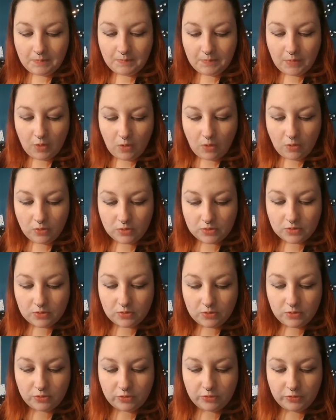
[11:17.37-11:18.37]

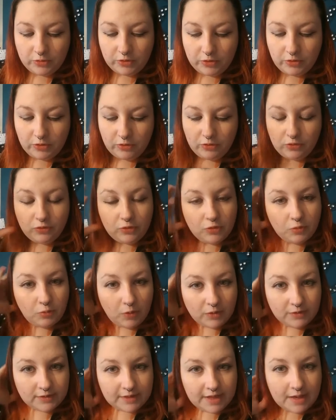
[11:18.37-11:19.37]
Also, you
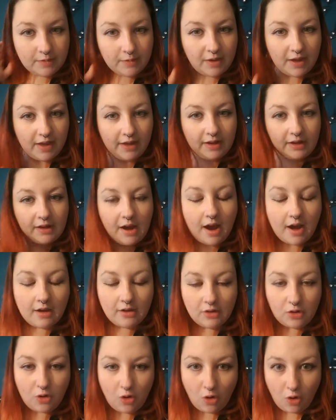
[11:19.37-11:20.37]
want to keep kind of cutting
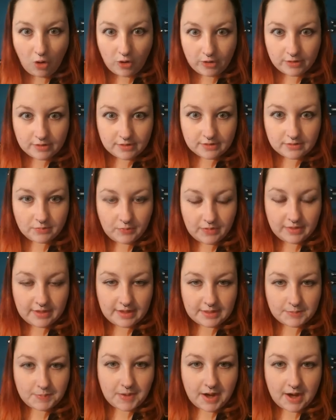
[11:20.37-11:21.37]
cords with this
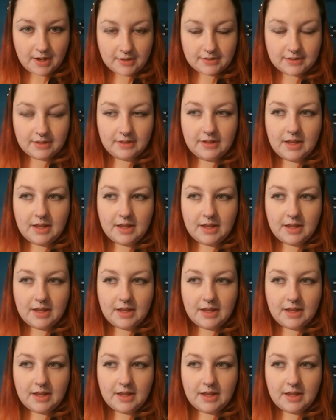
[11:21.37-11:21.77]
person.